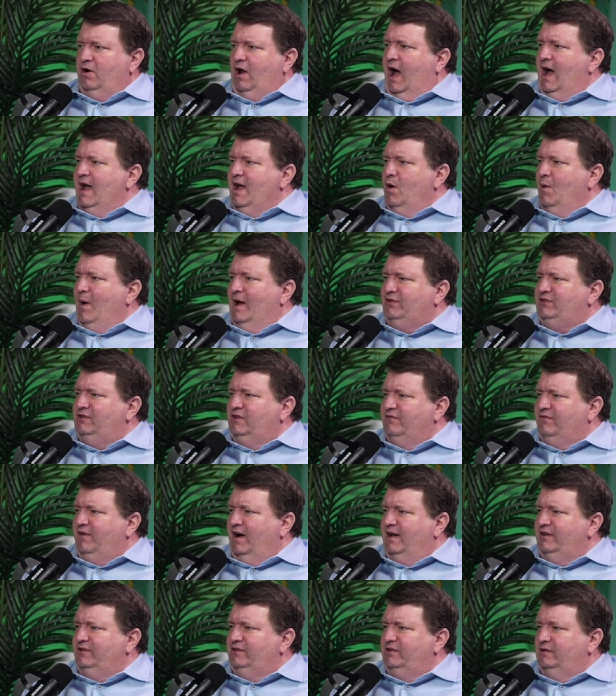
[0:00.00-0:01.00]
iOS
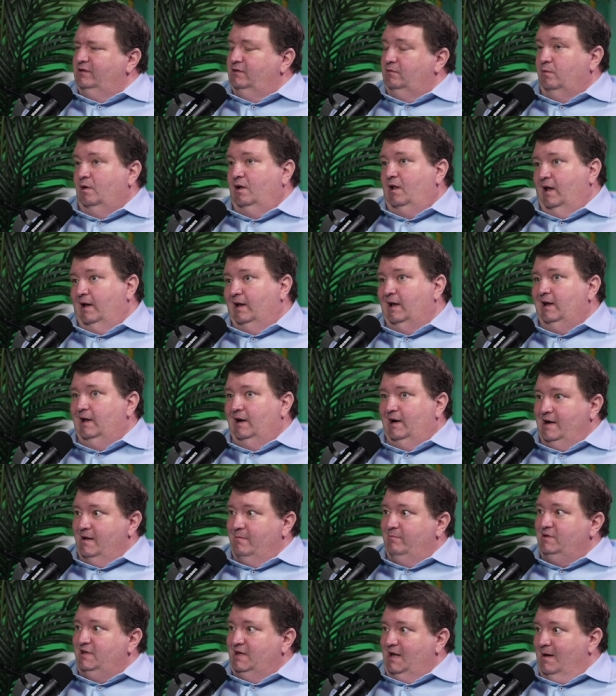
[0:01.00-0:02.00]
devices? Well, I can get an
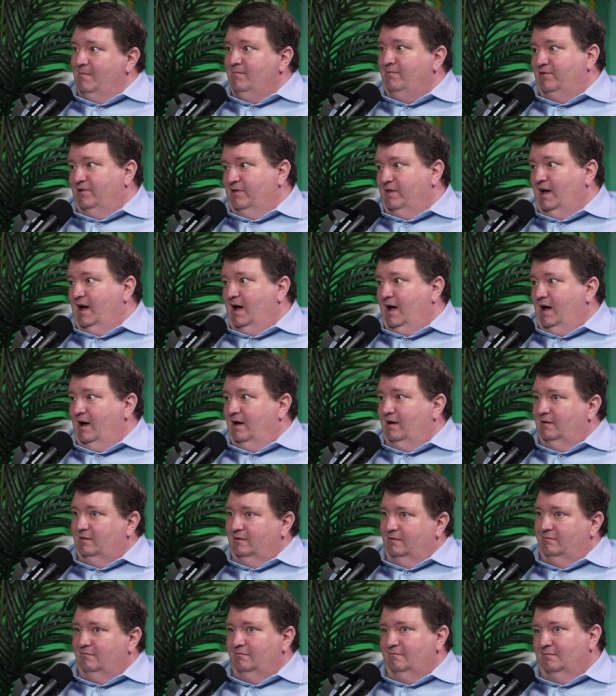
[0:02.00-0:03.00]
MDM for that.
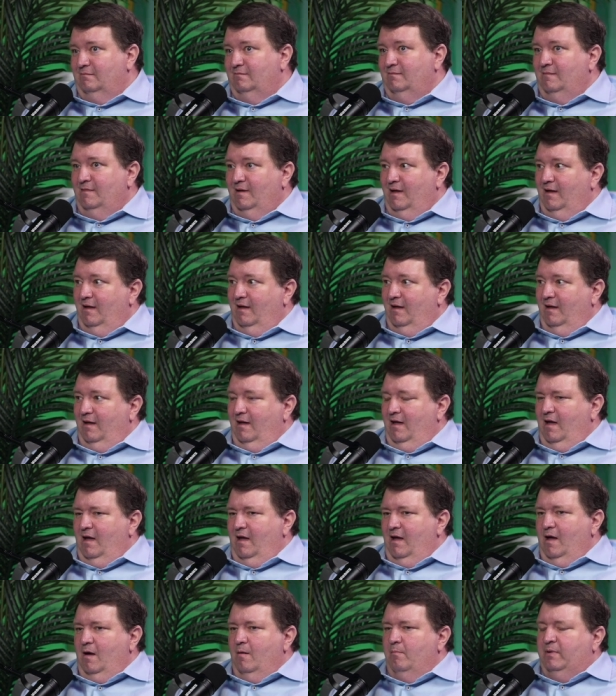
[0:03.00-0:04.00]

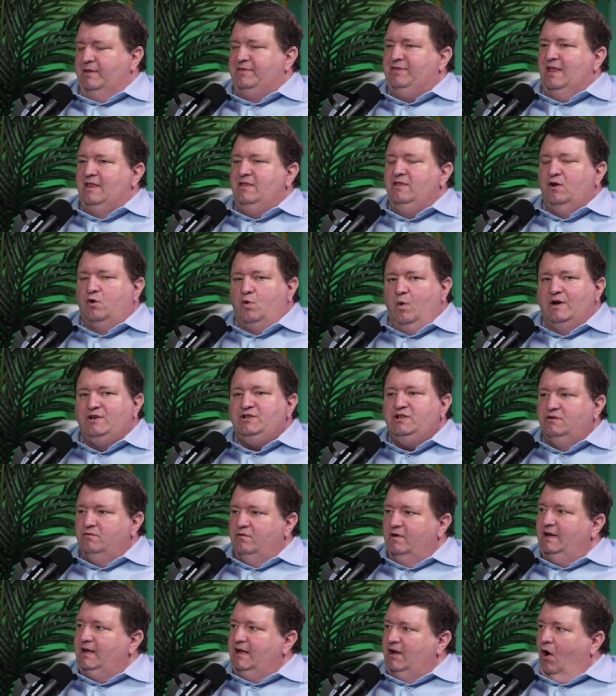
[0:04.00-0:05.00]
But then the question
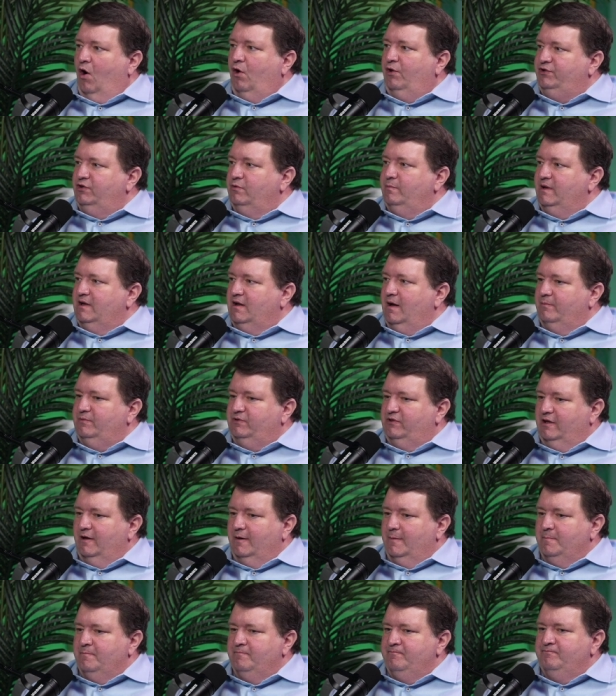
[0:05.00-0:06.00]
really also becomes,
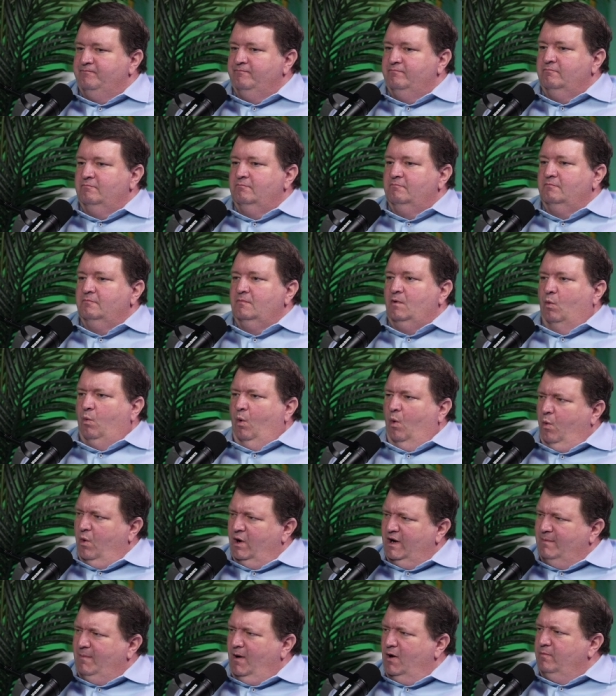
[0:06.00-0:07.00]
Tim, well,
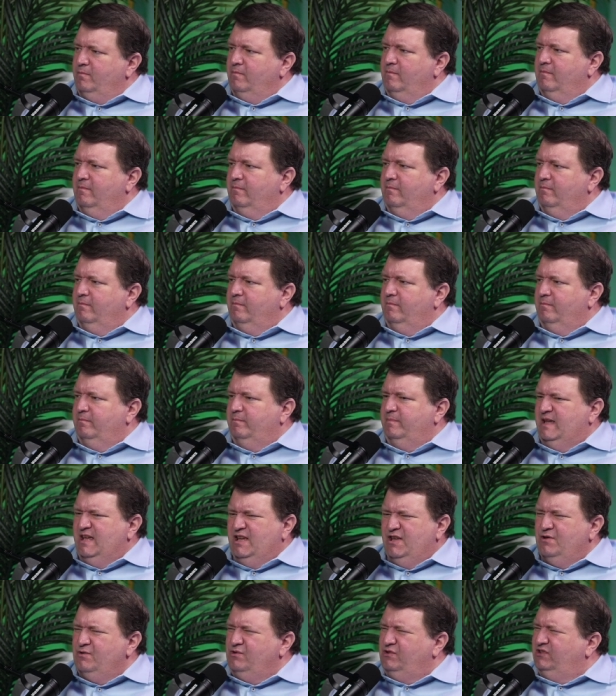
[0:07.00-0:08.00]
what about
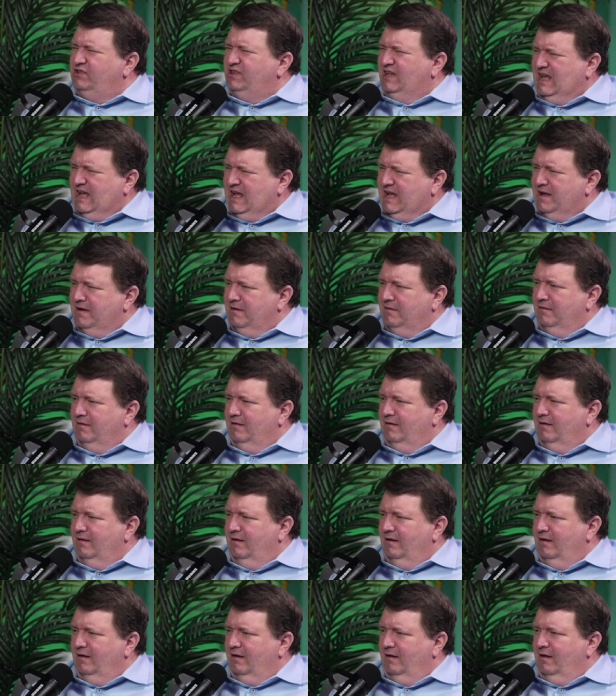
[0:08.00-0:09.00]
PQC?
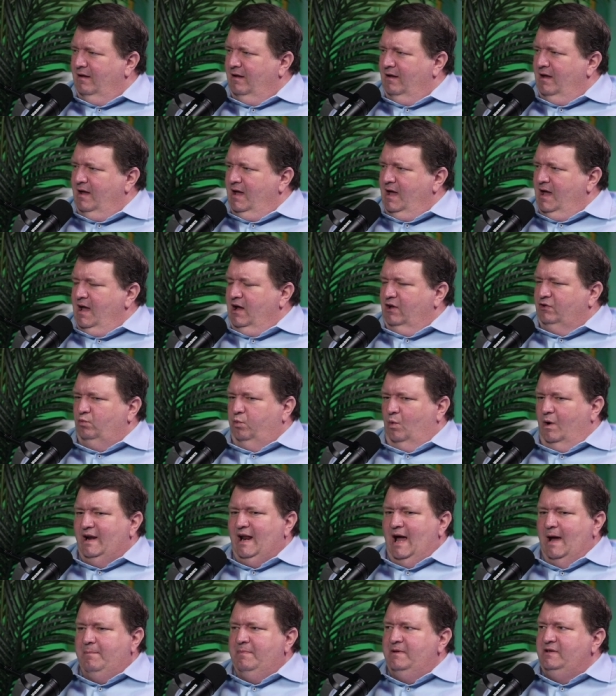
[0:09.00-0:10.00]
Because what
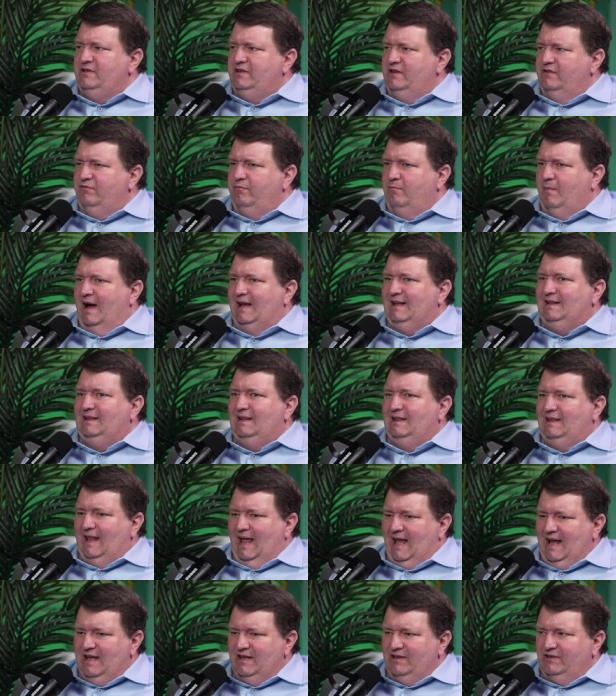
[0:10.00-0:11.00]
happens if my
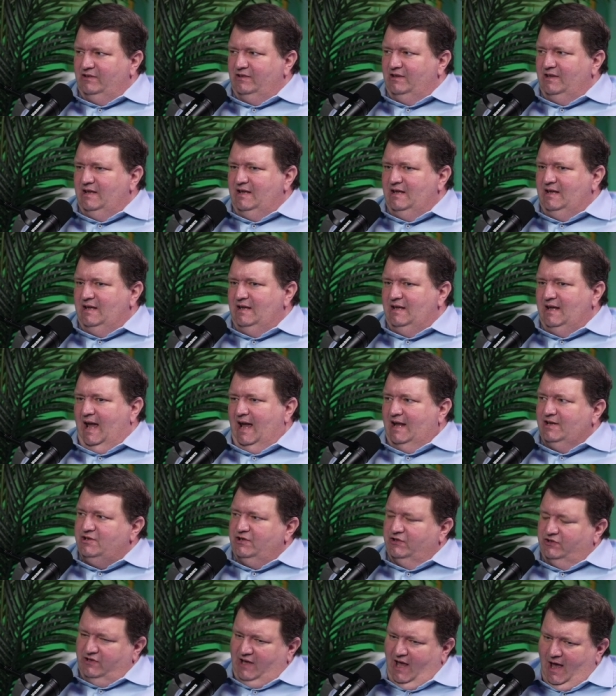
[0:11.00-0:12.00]
legacy
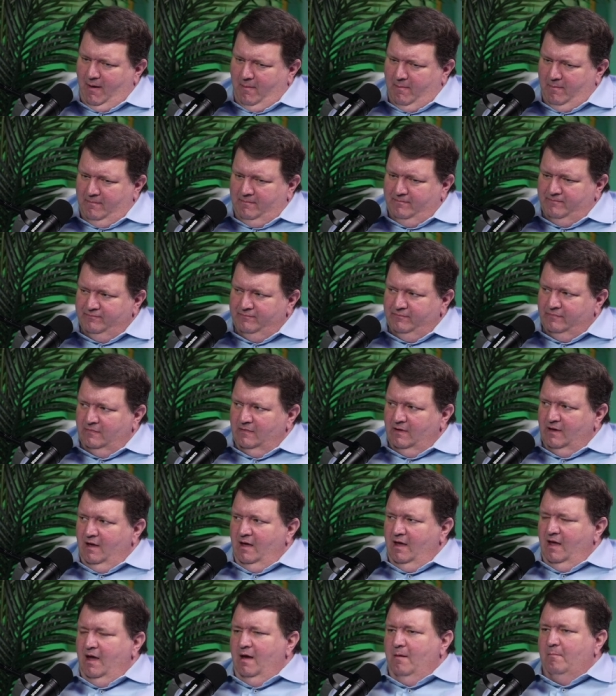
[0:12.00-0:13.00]
HSM,
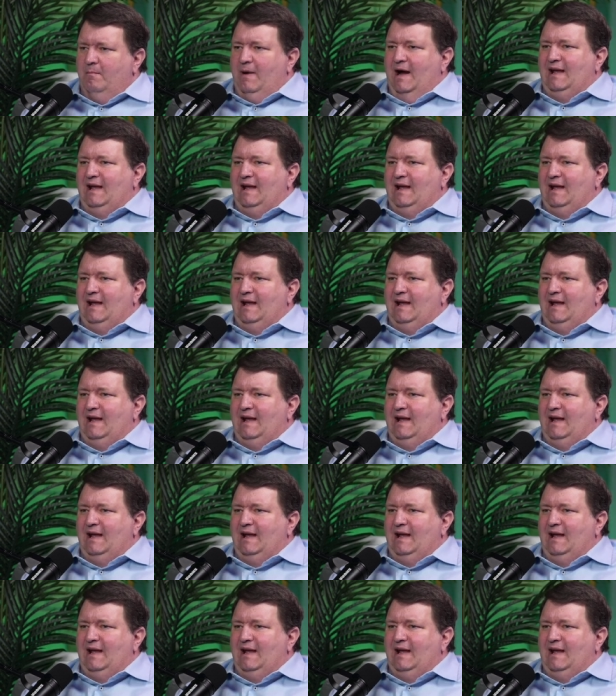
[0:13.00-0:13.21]
my